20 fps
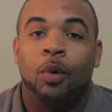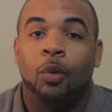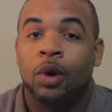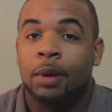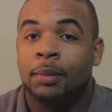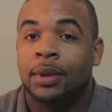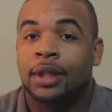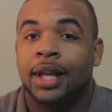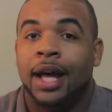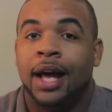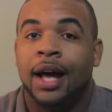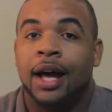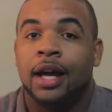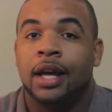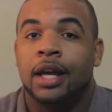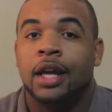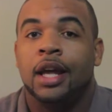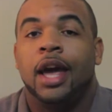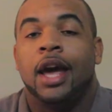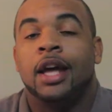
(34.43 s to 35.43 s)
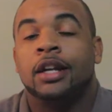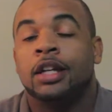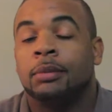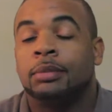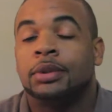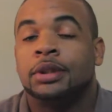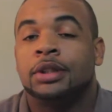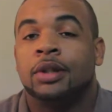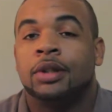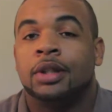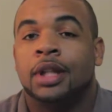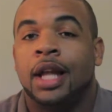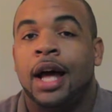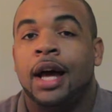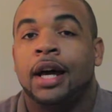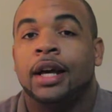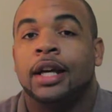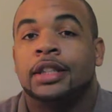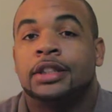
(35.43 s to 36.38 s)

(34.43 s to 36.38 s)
women lie, and numbers don't lie.